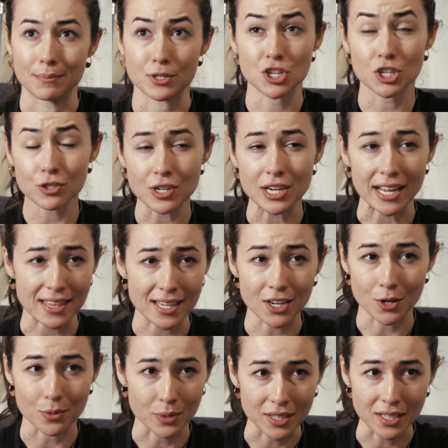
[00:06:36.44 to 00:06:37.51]
Children, I think,
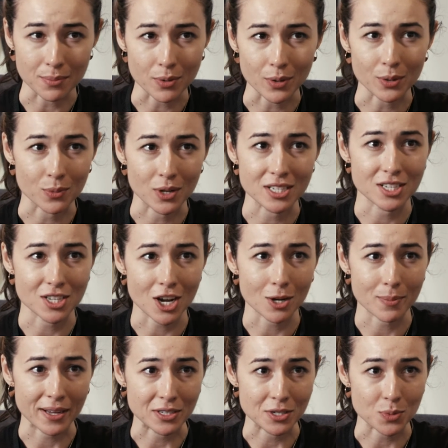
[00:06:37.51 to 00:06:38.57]
are a really important one to talk
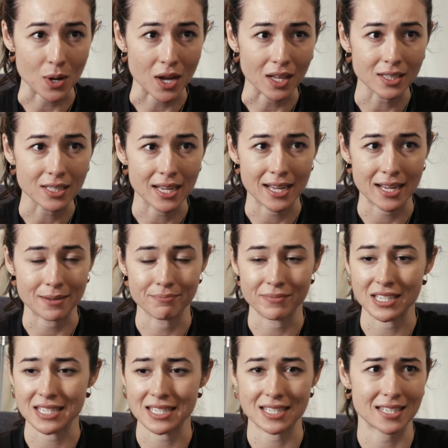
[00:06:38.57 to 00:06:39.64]
about as well.
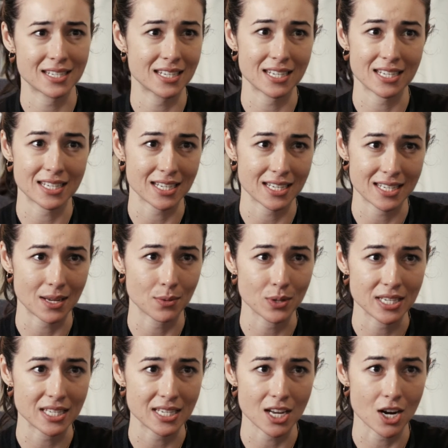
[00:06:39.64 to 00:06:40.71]
The statistics that
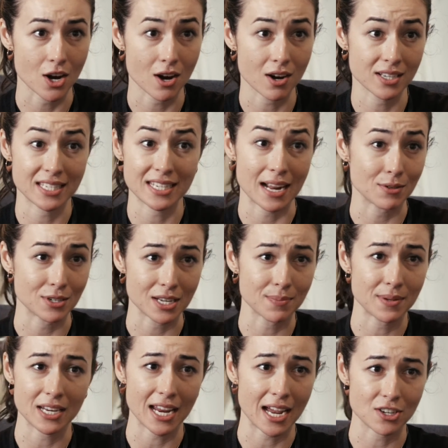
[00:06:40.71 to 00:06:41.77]
we see are astounding.
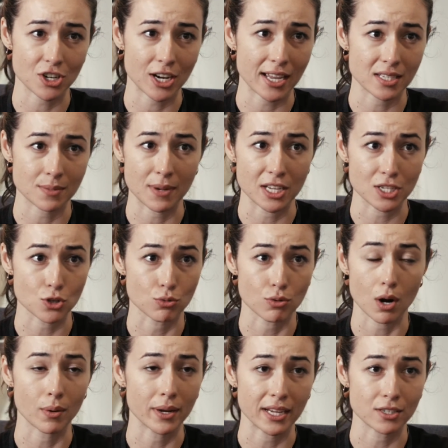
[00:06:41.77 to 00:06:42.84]
Pediatric eczema is
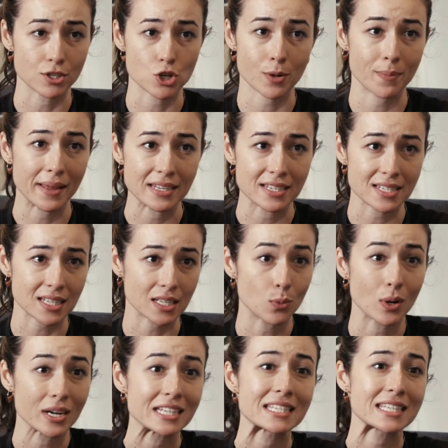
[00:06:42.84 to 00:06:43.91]
growing tremendously.
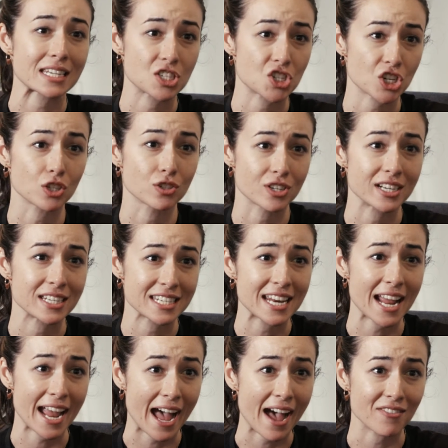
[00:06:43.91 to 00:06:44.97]
1 in 6 children
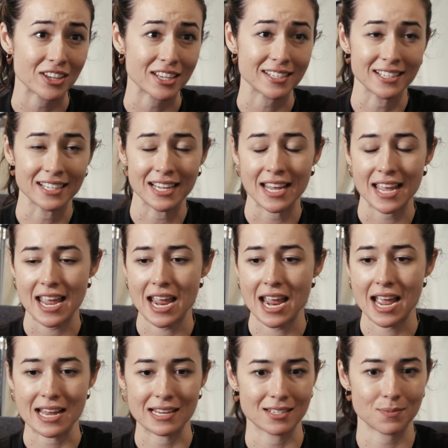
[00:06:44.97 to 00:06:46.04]
today have it.
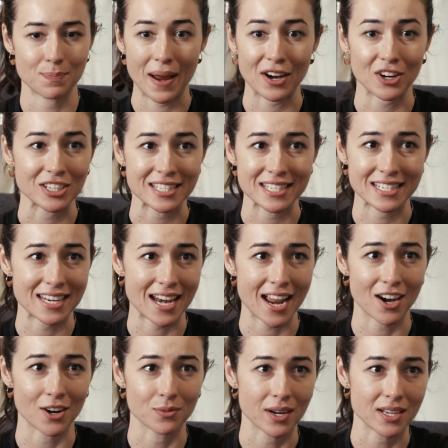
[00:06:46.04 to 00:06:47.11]
And parents
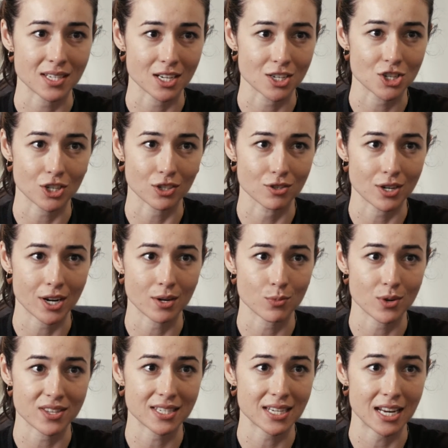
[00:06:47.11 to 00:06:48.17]
today are raising children
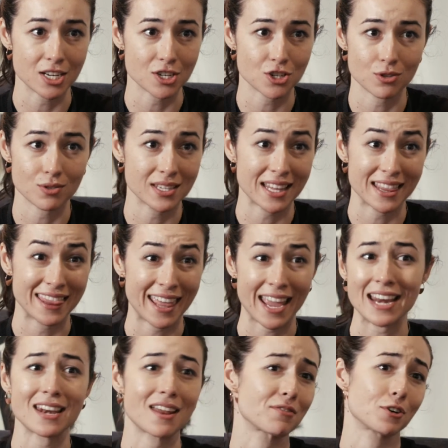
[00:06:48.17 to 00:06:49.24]
with skin issues that
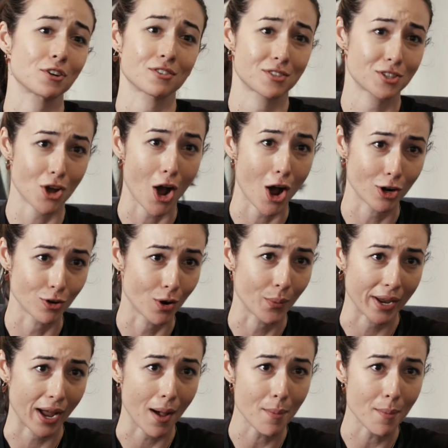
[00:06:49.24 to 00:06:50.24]
they never saw growing